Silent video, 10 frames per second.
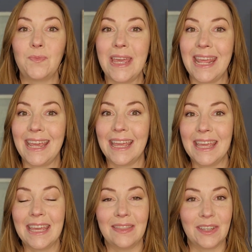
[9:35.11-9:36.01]
meaning
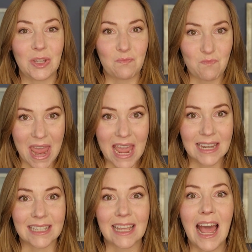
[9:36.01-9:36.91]
the demand
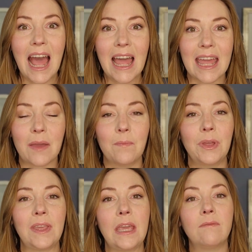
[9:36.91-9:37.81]
is high, but
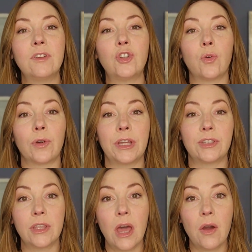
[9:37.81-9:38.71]
the inventory is
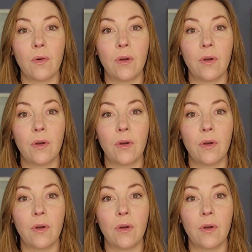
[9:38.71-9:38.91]
low.